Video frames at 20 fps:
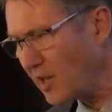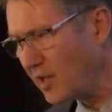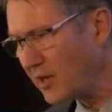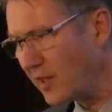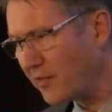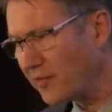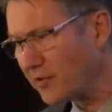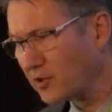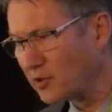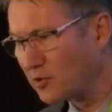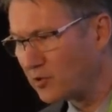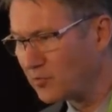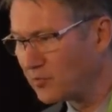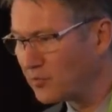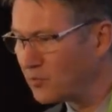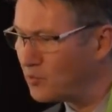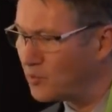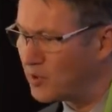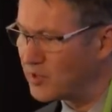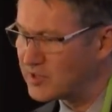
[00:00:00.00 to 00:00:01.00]
Another
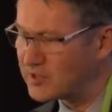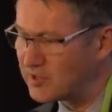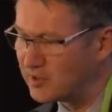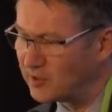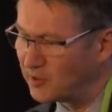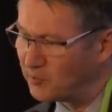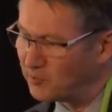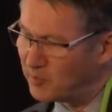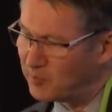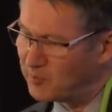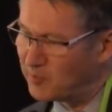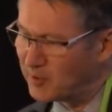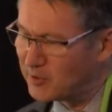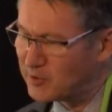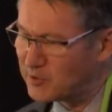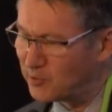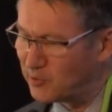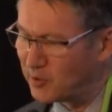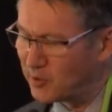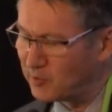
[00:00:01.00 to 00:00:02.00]
question that we've been
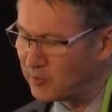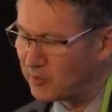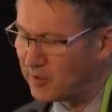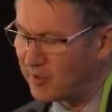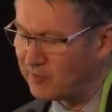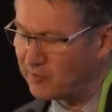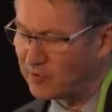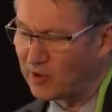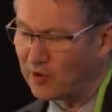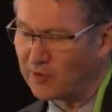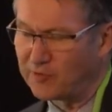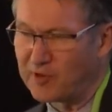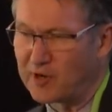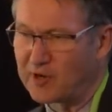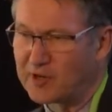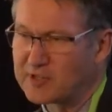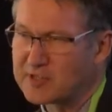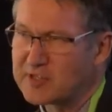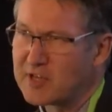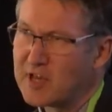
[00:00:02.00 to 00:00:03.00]
toying with having on
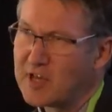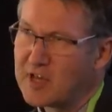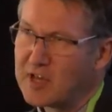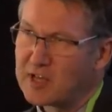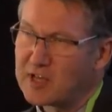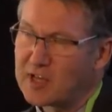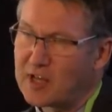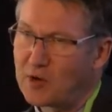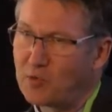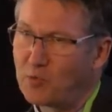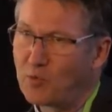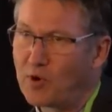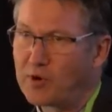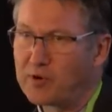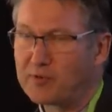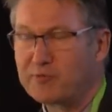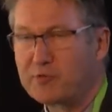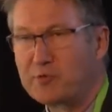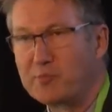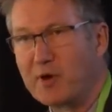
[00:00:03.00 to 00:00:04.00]
there is
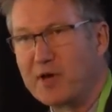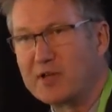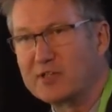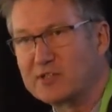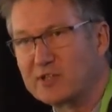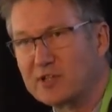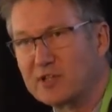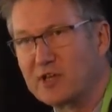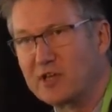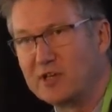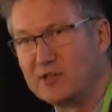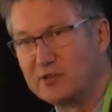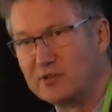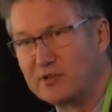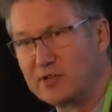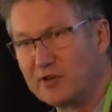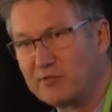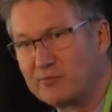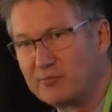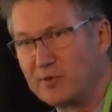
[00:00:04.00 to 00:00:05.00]
what information can you
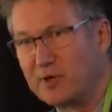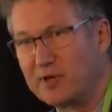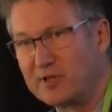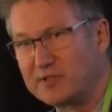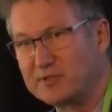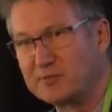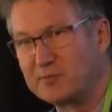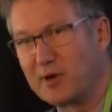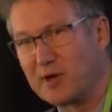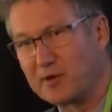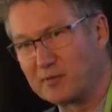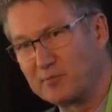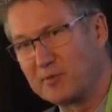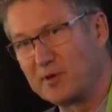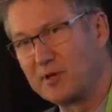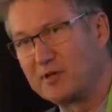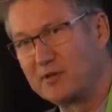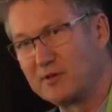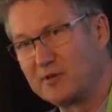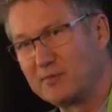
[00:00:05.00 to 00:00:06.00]
give me to make
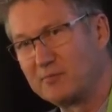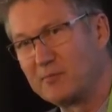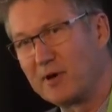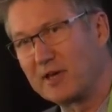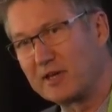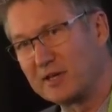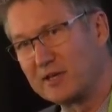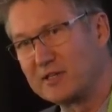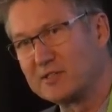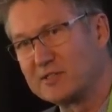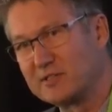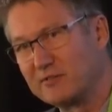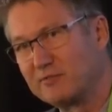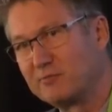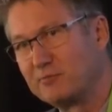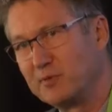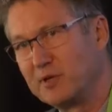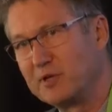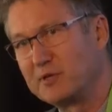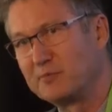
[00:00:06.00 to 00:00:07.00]
me make it easier
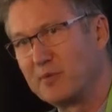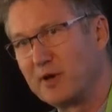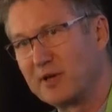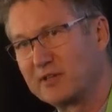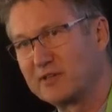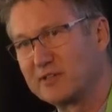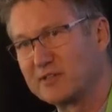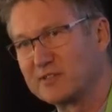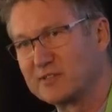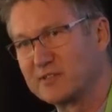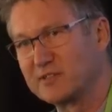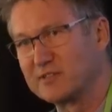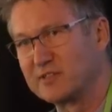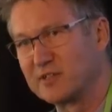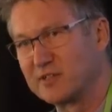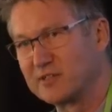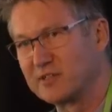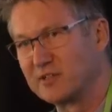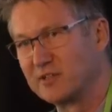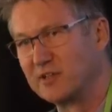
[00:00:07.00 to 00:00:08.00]
for me to make this
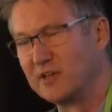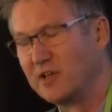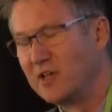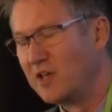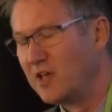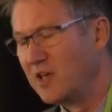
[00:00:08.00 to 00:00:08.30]
decision?